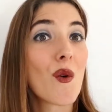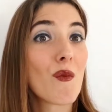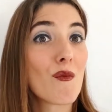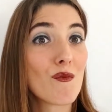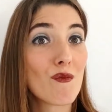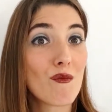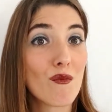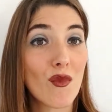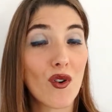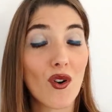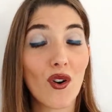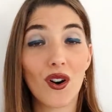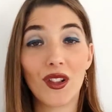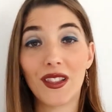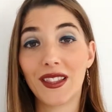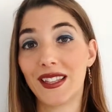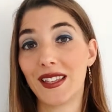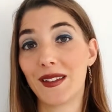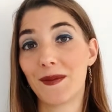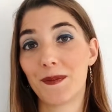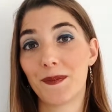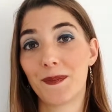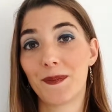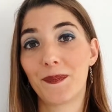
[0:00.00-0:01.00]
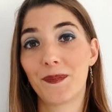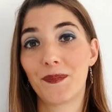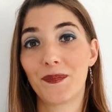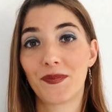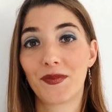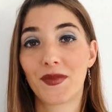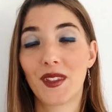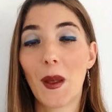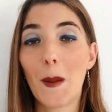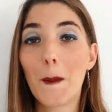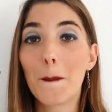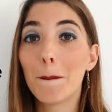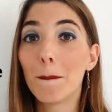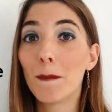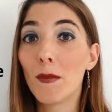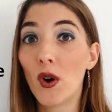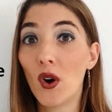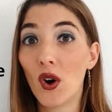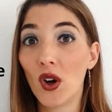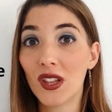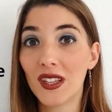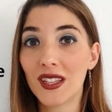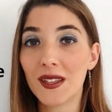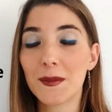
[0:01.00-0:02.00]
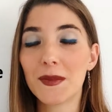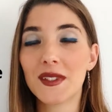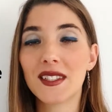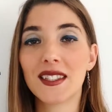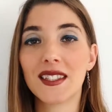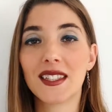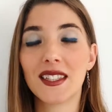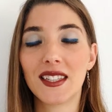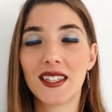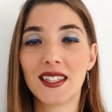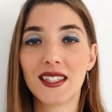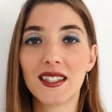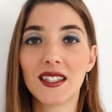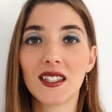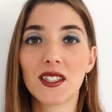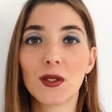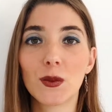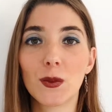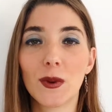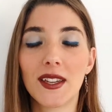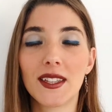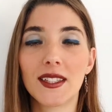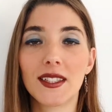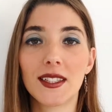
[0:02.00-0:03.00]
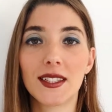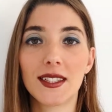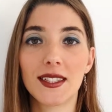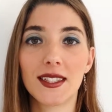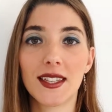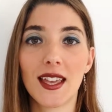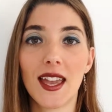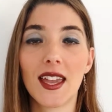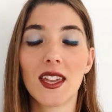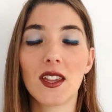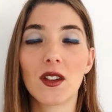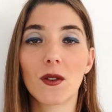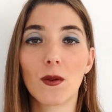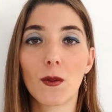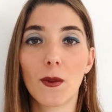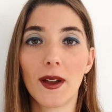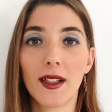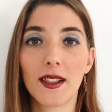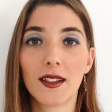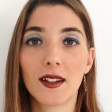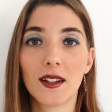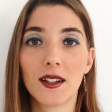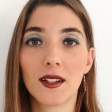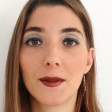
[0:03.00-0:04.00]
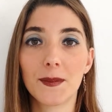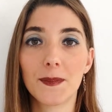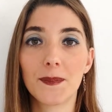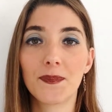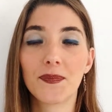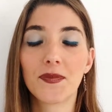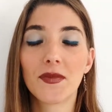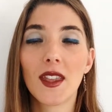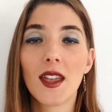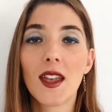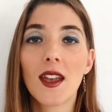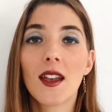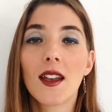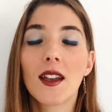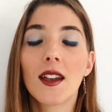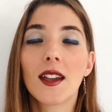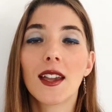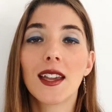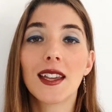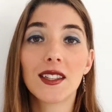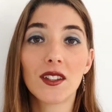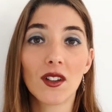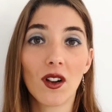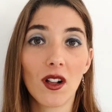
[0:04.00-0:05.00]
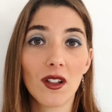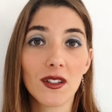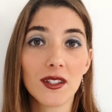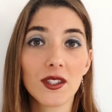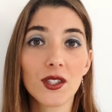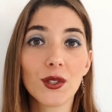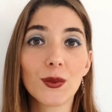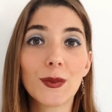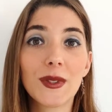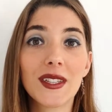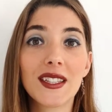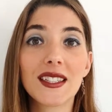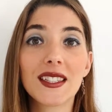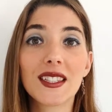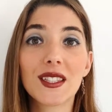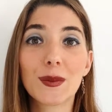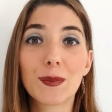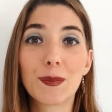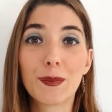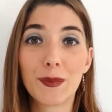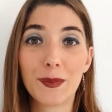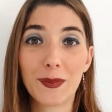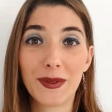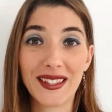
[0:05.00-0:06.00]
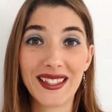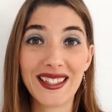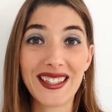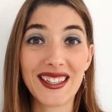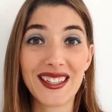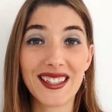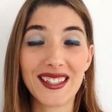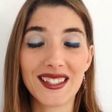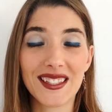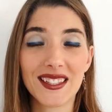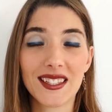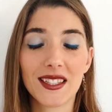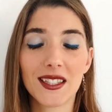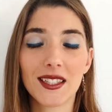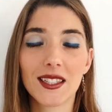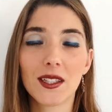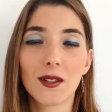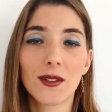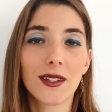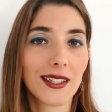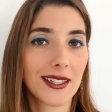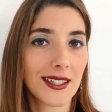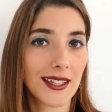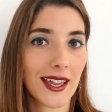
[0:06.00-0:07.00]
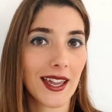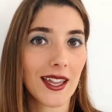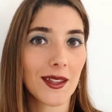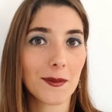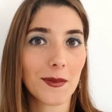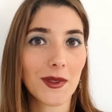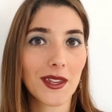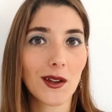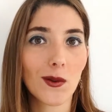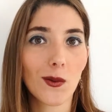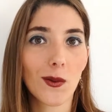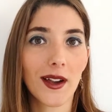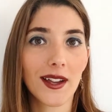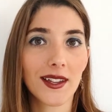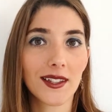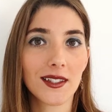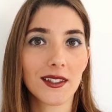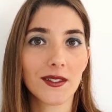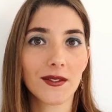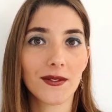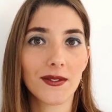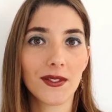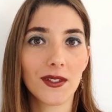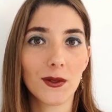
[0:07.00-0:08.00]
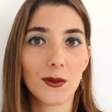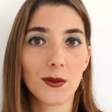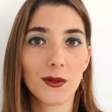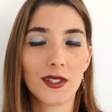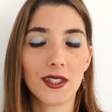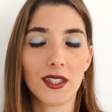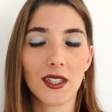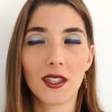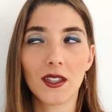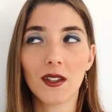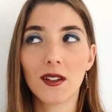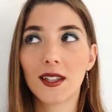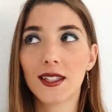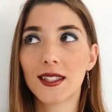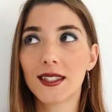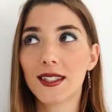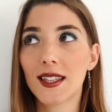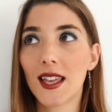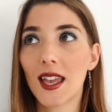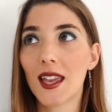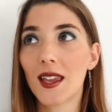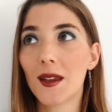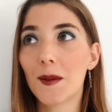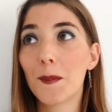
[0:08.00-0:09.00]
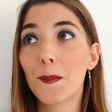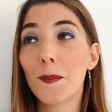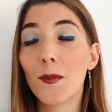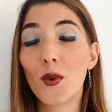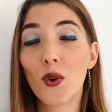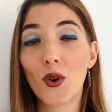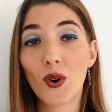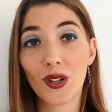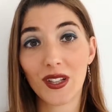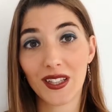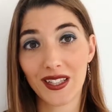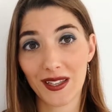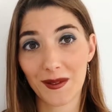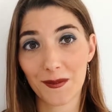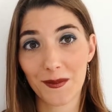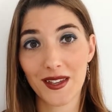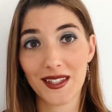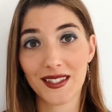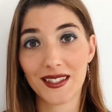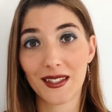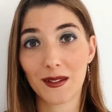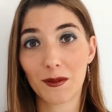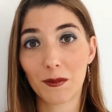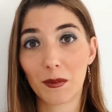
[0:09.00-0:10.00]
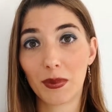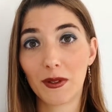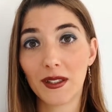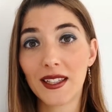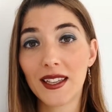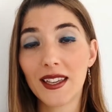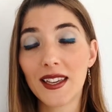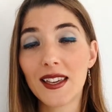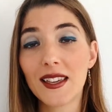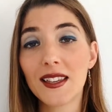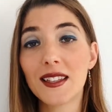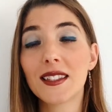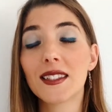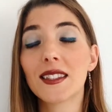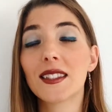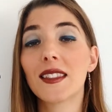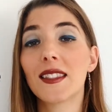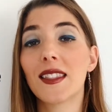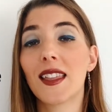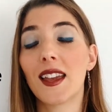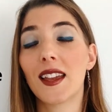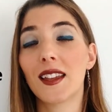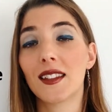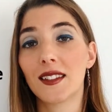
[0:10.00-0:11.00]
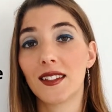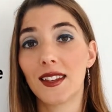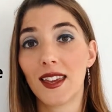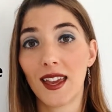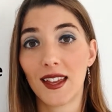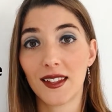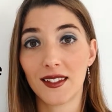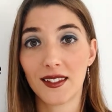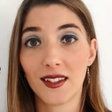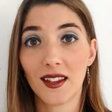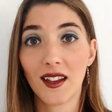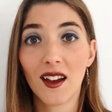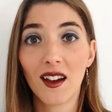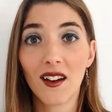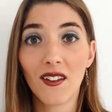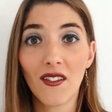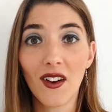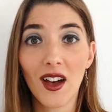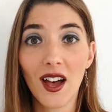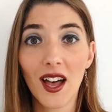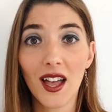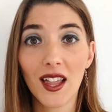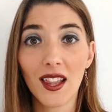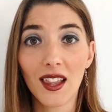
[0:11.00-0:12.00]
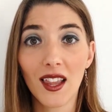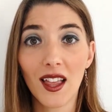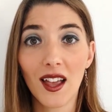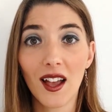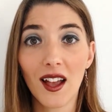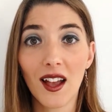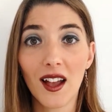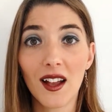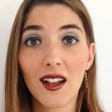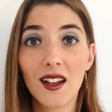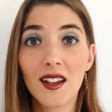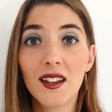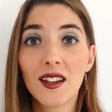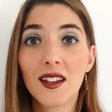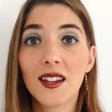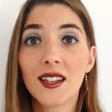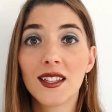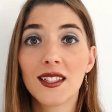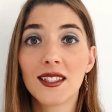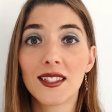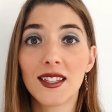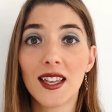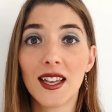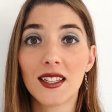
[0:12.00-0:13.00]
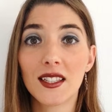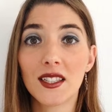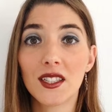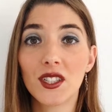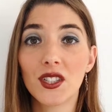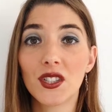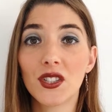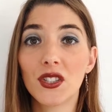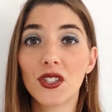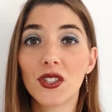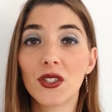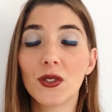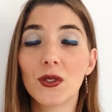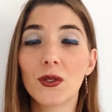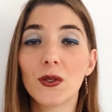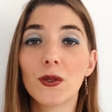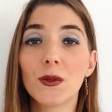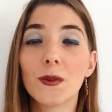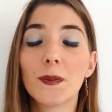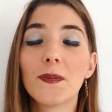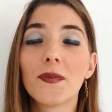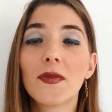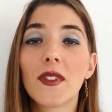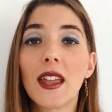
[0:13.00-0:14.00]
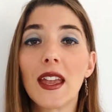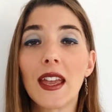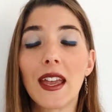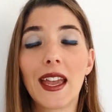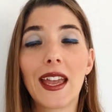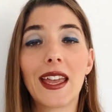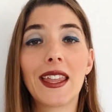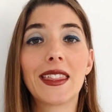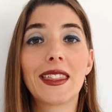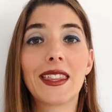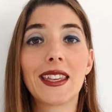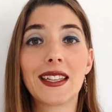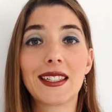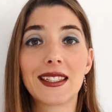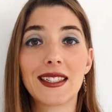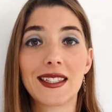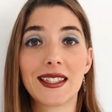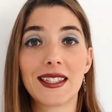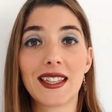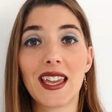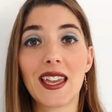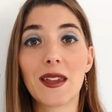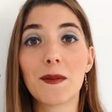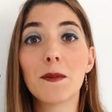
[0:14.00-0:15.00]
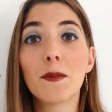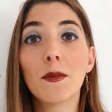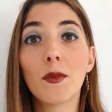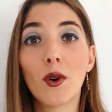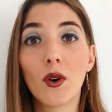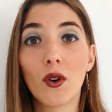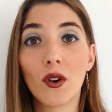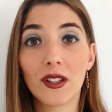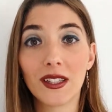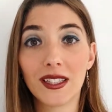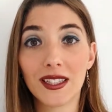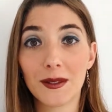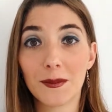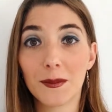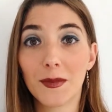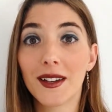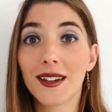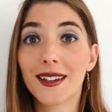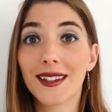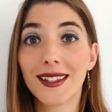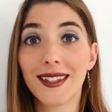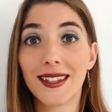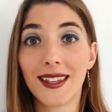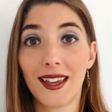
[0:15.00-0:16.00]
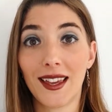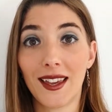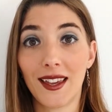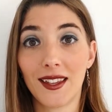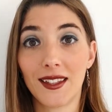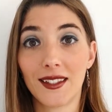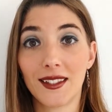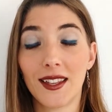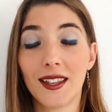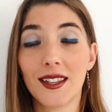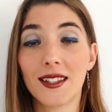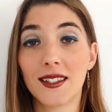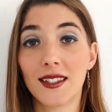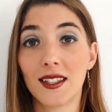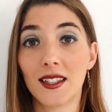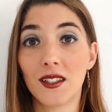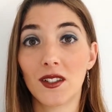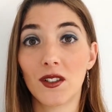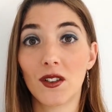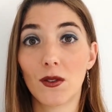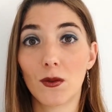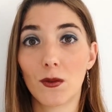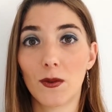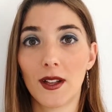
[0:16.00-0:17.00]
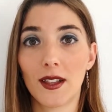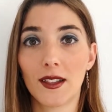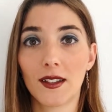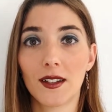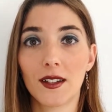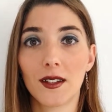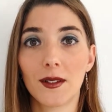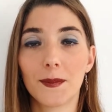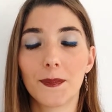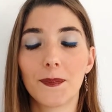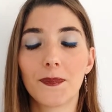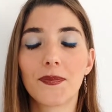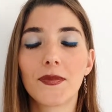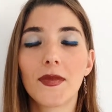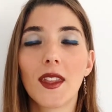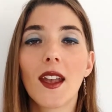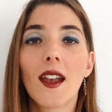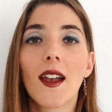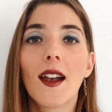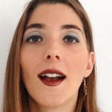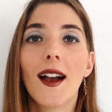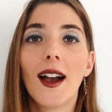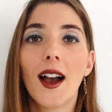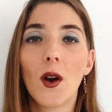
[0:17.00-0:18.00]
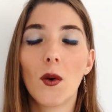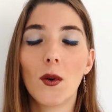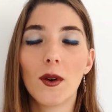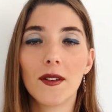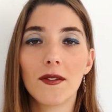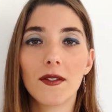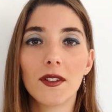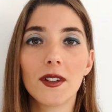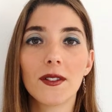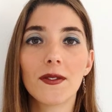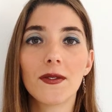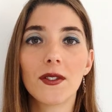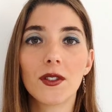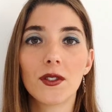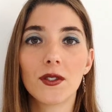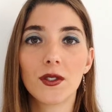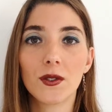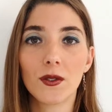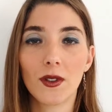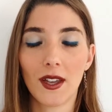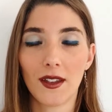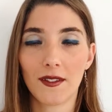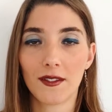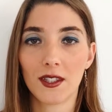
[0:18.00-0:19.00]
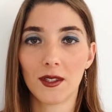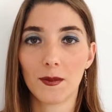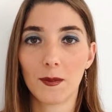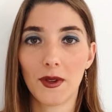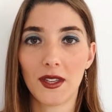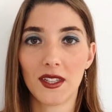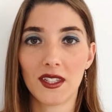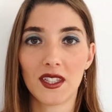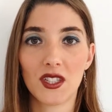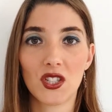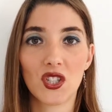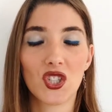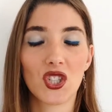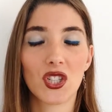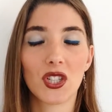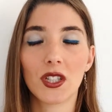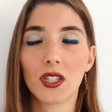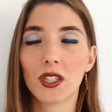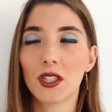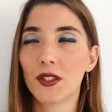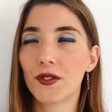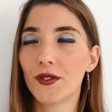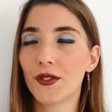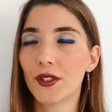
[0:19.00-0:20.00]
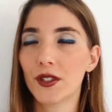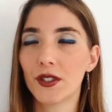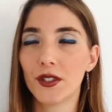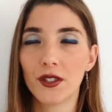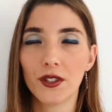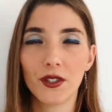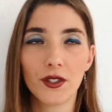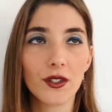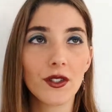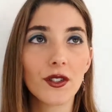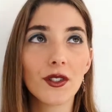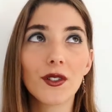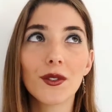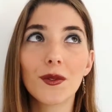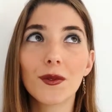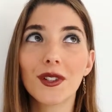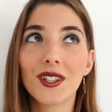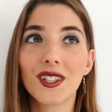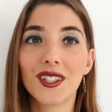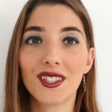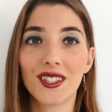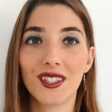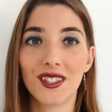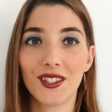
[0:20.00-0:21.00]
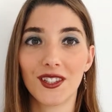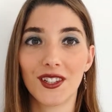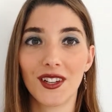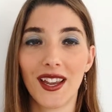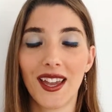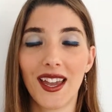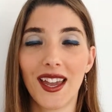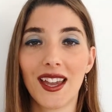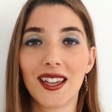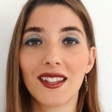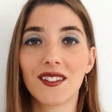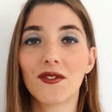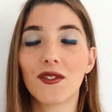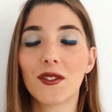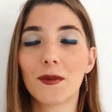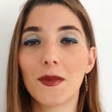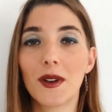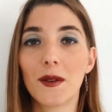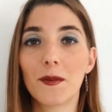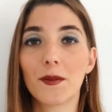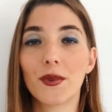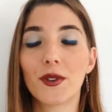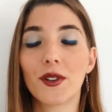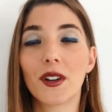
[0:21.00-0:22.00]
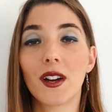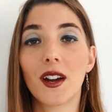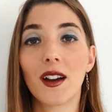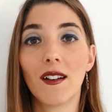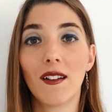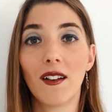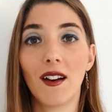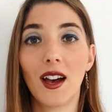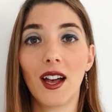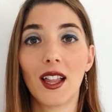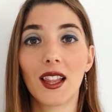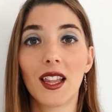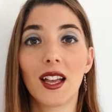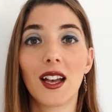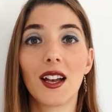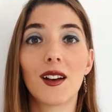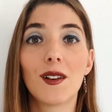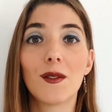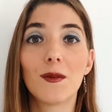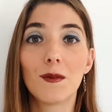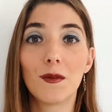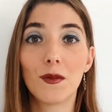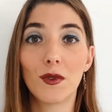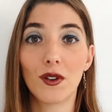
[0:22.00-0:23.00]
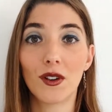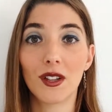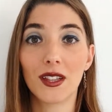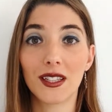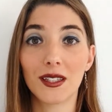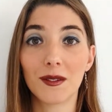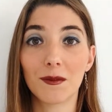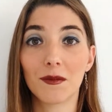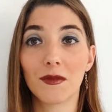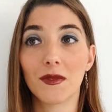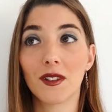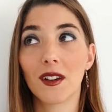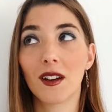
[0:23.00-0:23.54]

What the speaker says: Molim. Molim is the easiest way to say you're welcome. It also means please, so it can be quite confusing. You can say molim as in please, then get hvala said to you, and then say molim again as in you're welcome. However, if you do have space just for two words in your head, remember hvala molim,